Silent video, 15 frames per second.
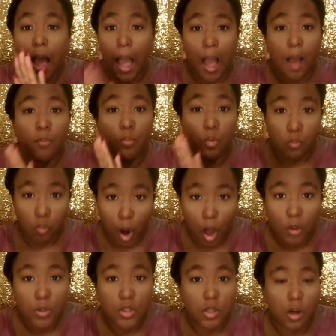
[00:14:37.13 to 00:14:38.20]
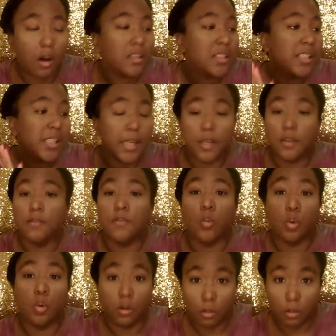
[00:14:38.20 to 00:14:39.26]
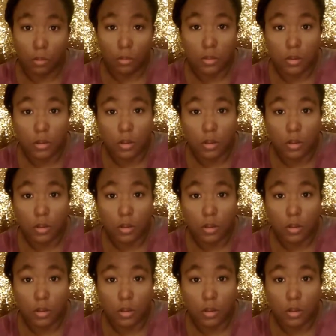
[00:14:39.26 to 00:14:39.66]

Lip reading: I will rock with y'all to the end of the world.